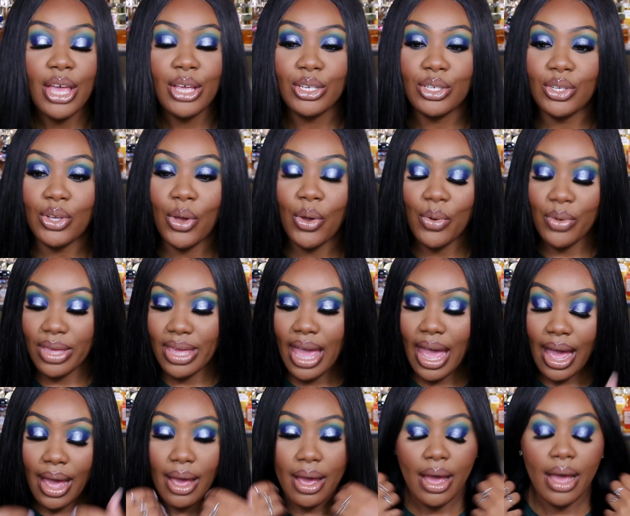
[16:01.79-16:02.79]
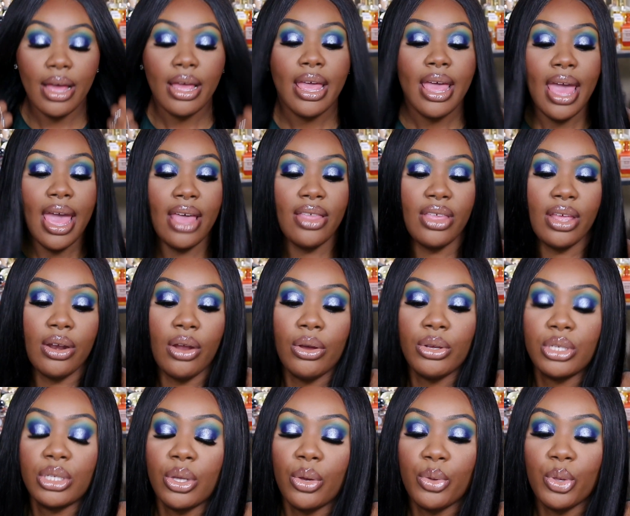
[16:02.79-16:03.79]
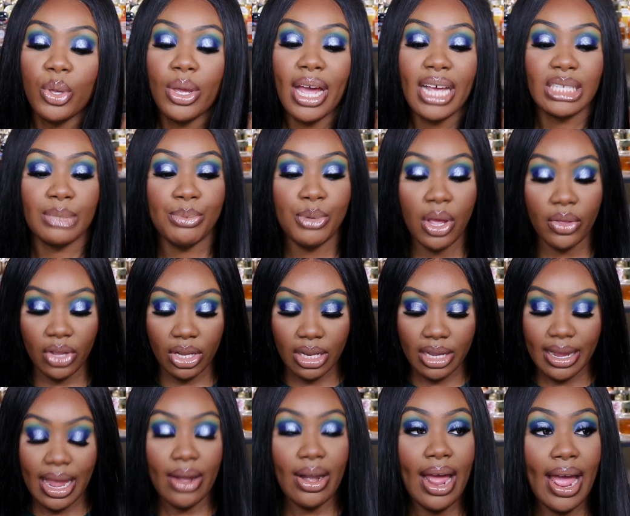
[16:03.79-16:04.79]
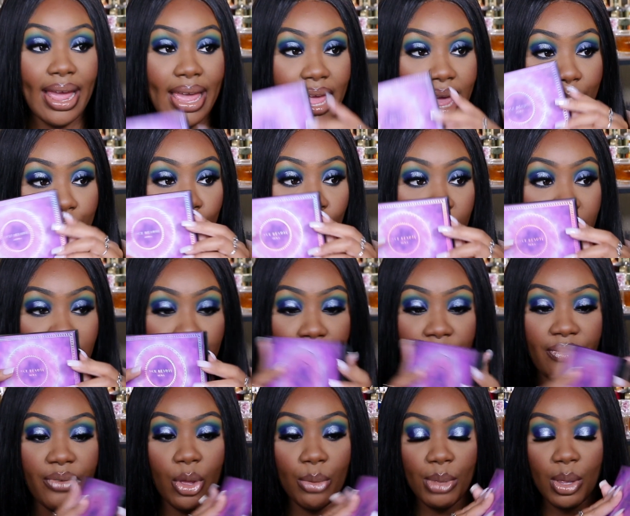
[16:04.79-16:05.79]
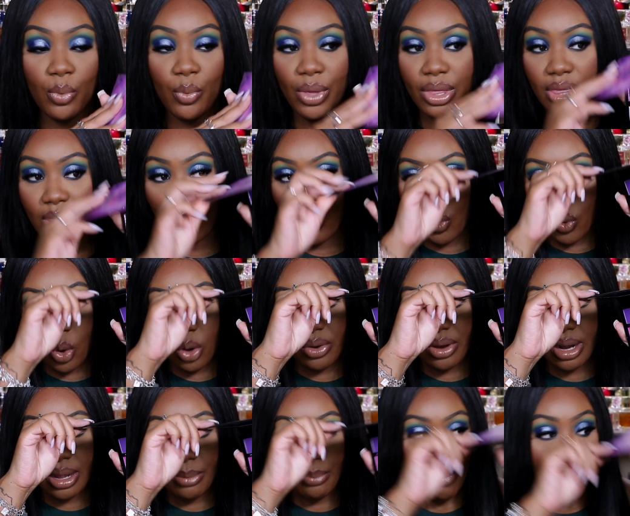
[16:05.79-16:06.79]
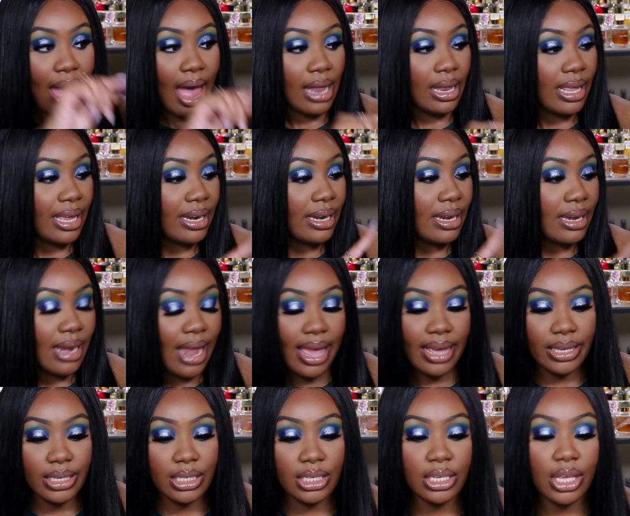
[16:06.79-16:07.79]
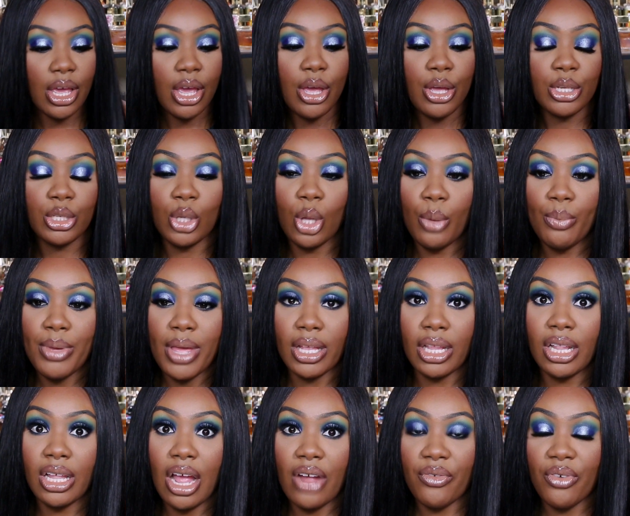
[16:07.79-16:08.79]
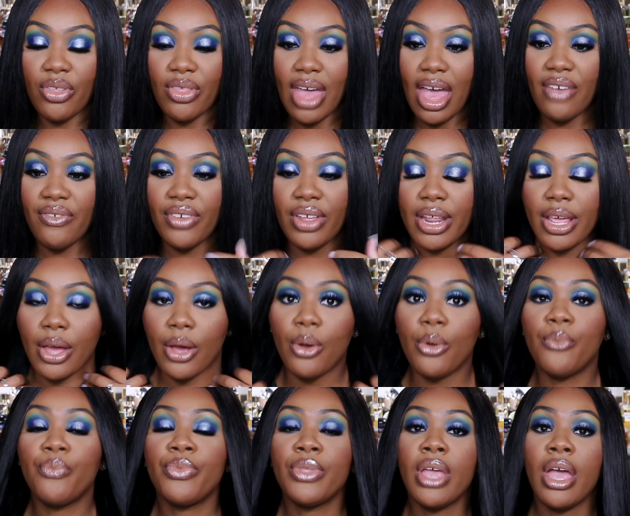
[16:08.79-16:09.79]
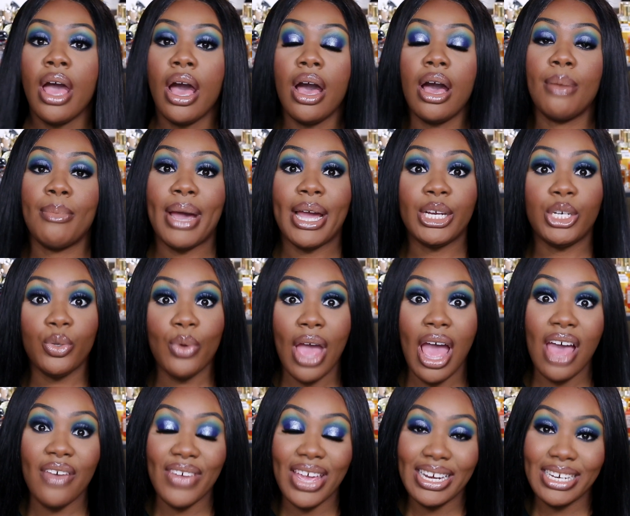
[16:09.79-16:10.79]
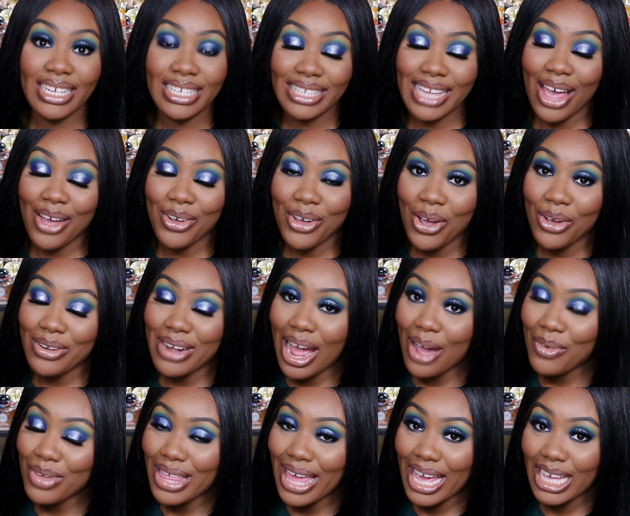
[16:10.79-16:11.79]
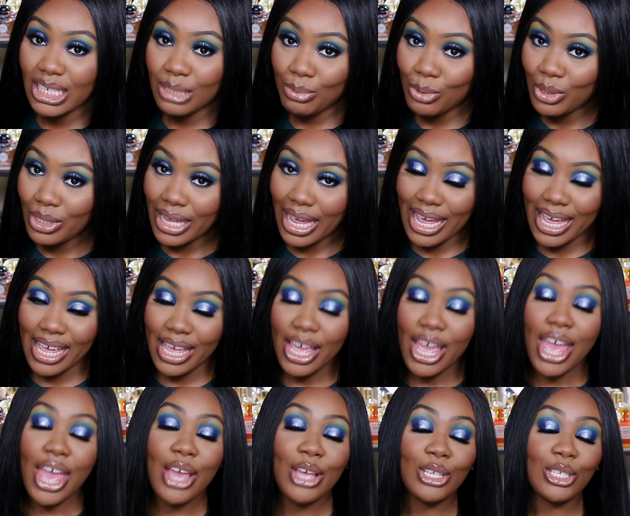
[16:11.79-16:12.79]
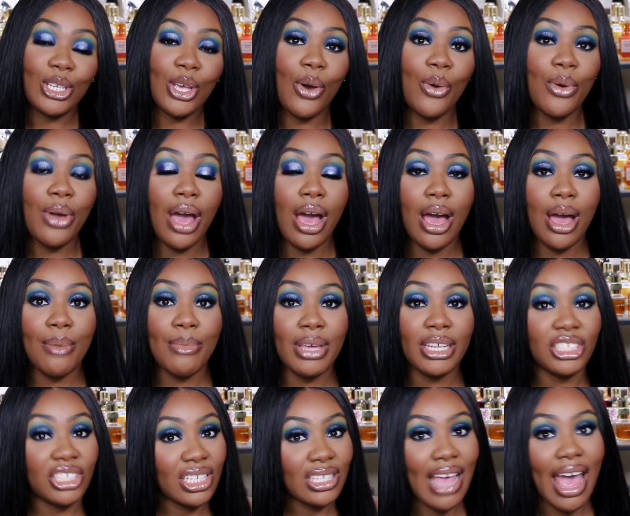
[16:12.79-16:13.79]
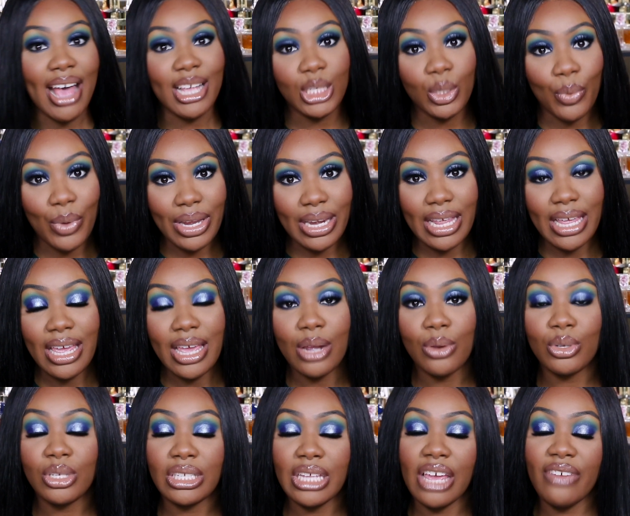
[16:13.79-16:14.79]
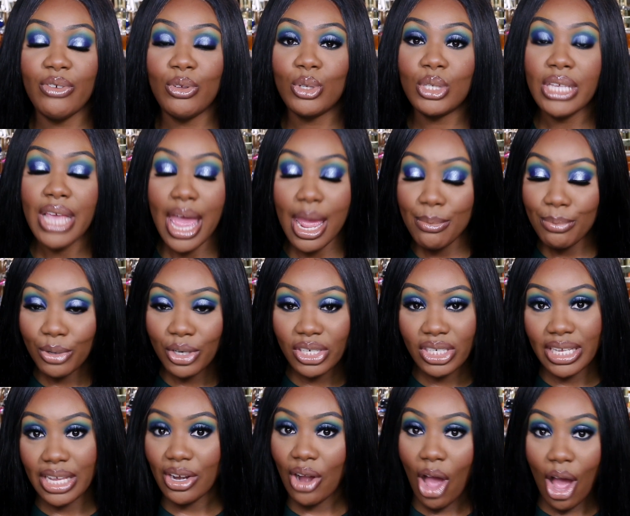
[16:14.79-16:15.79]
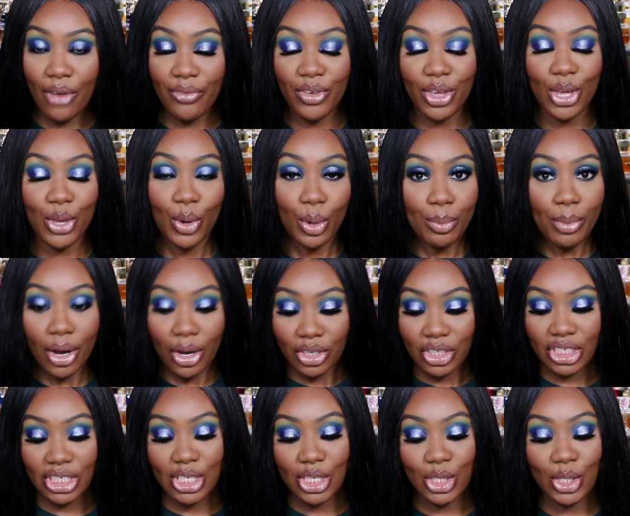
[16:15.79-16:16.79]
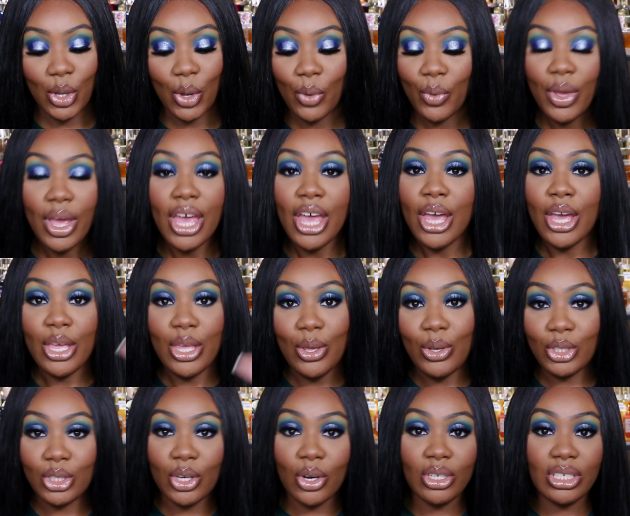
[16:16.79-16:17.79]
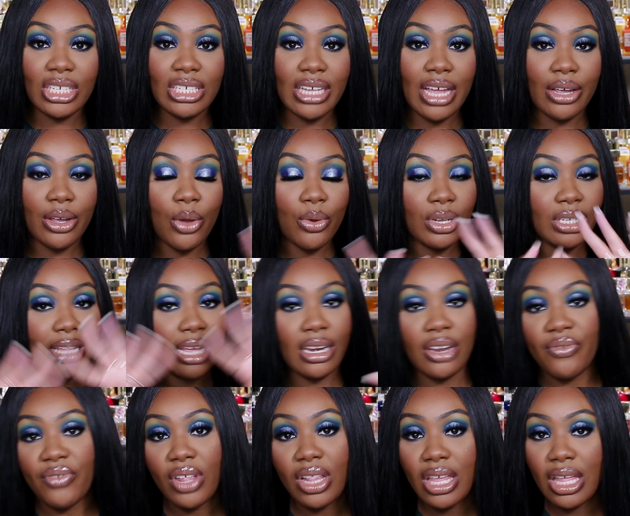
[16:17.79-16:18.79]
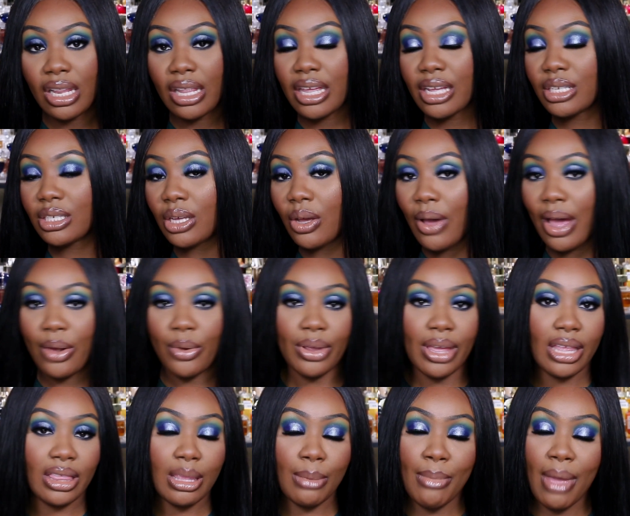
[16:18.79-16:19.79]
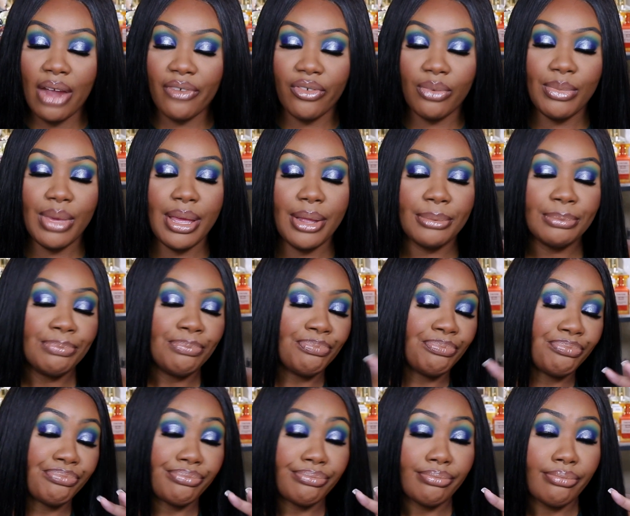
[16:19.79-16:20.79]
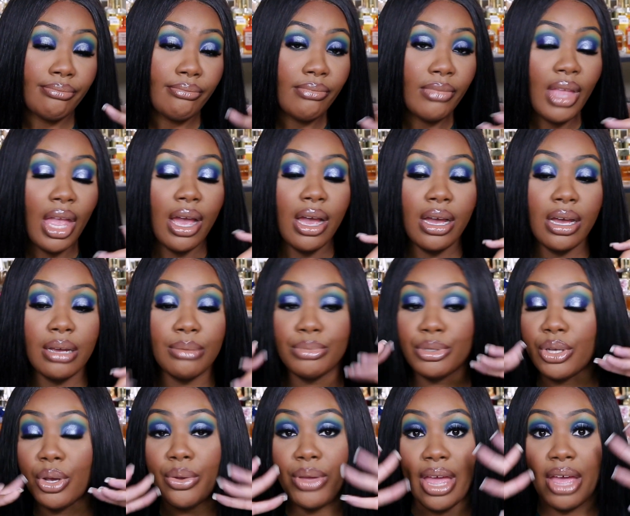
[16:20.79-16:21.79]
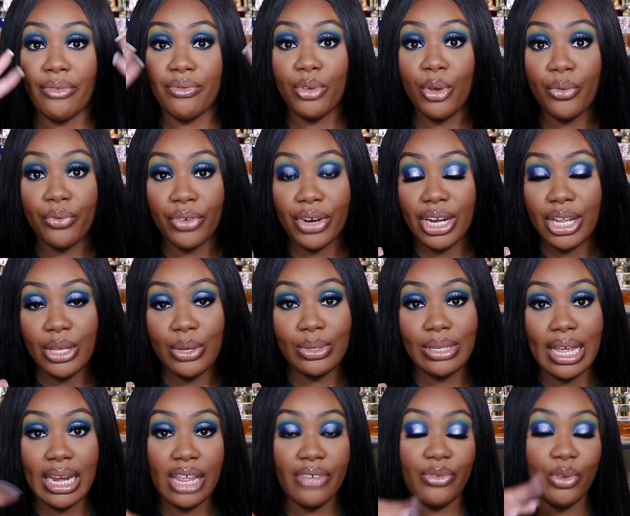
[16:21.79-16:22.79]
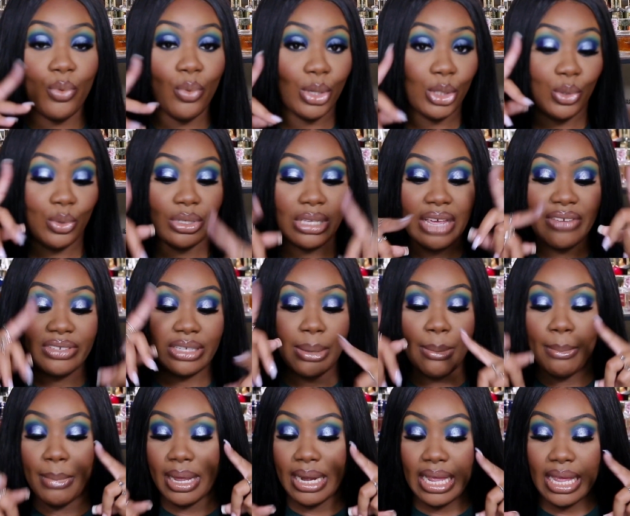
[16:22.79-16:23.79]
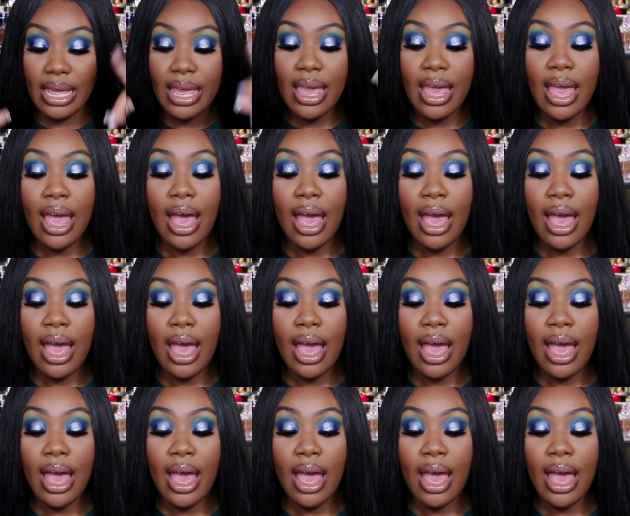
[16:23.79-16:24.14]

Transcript: So yeah. And then also, you guys be on the lookout. I am going to be filming with the Aura palette next, so be on the lookout for that video. I do have a discount code now with Ace Beauté. So it's just Ask Whitney. It'll save you 10% off your purchase. So use your girl's discount code. It's not an affiliate link, so I don't get anything back from it. So yeah, feel free to use that if you want to save some money.